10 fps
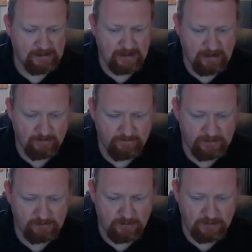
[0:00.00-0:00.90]
8 out of
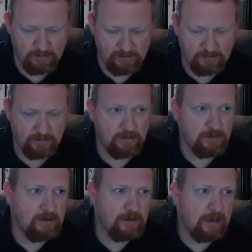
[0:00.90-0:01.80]
this one,
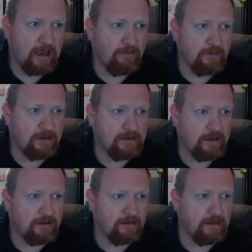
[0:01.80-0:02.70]
and we can
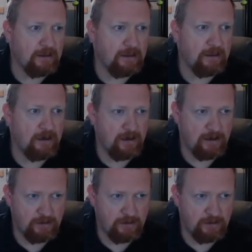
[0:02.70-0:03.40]
take the